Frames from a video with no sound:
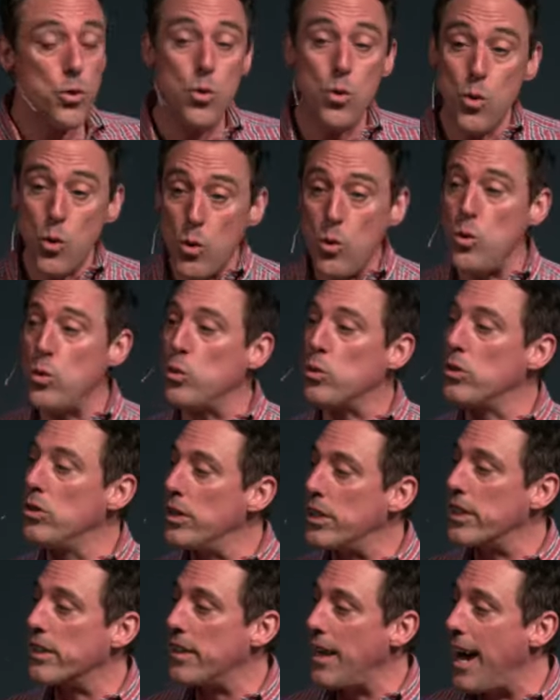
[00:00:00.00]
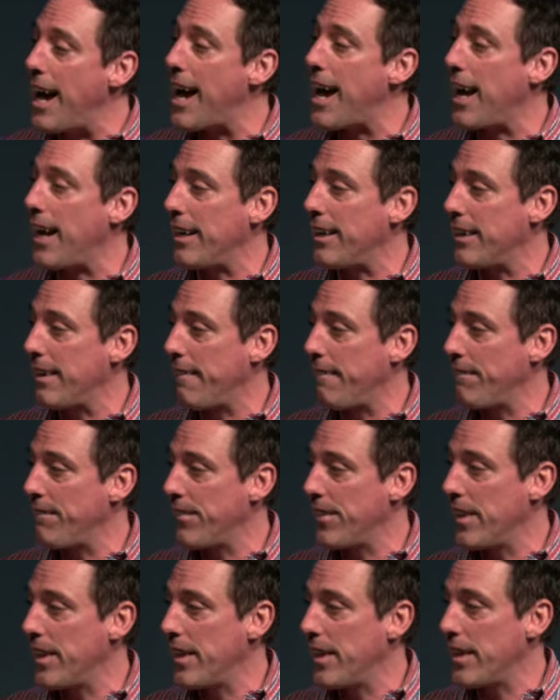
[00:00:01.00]
Ooh, look at that.
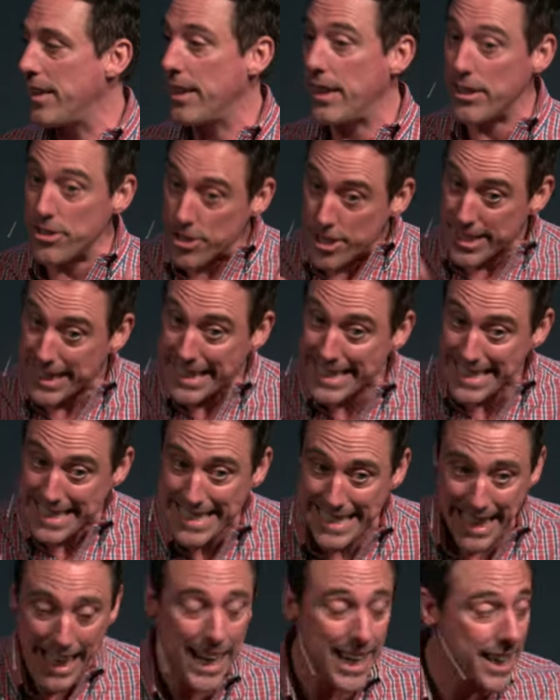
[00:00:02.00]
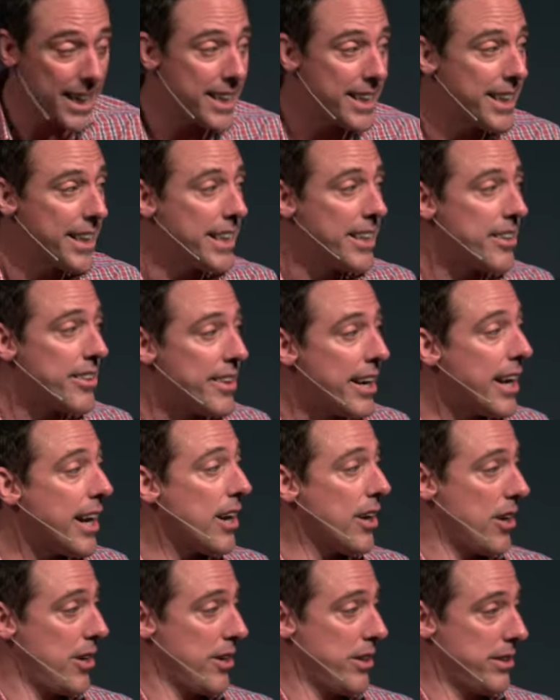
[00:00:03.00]
And they just get stuck
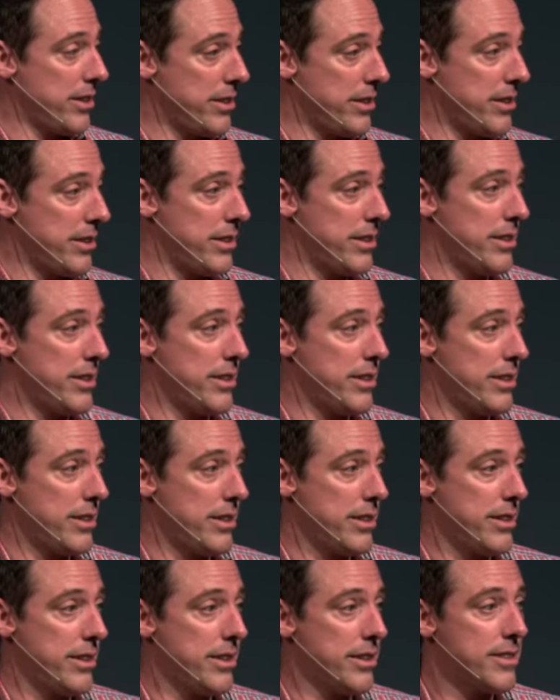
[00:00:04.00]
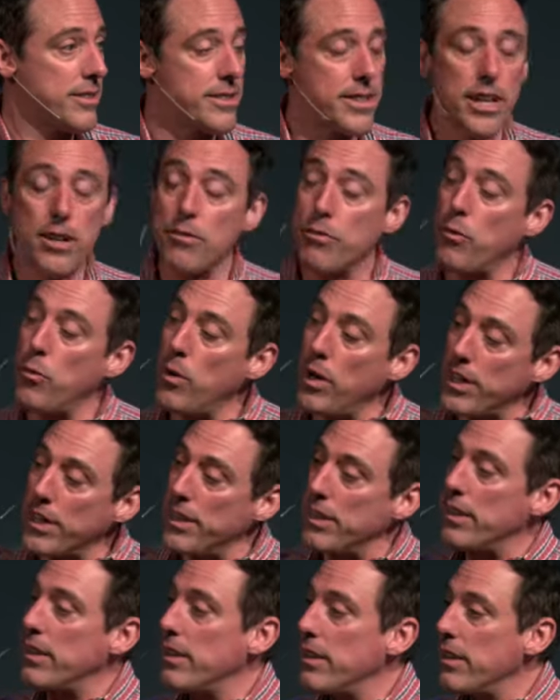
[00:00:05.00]
there instead of what
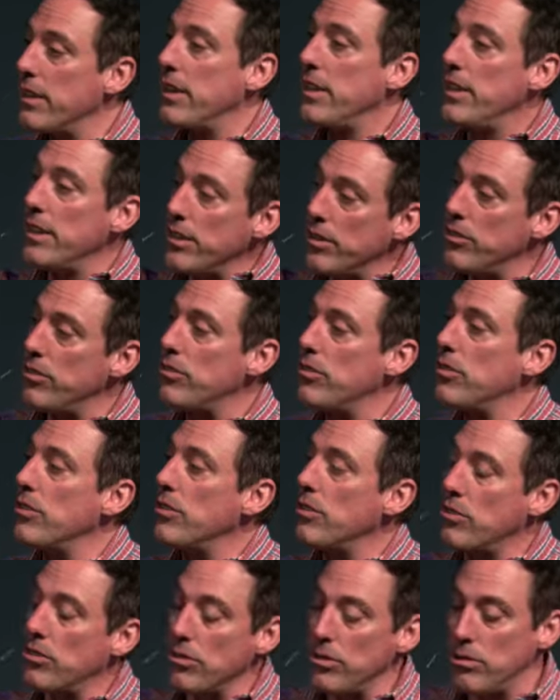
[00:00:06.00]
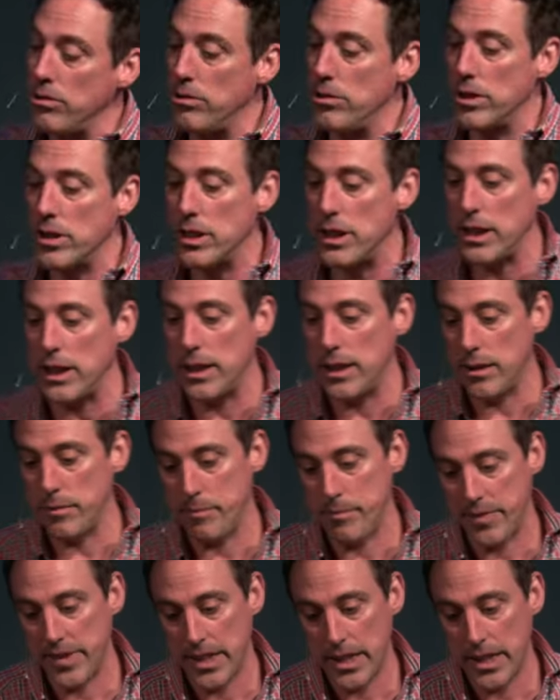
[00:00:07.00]
is to come.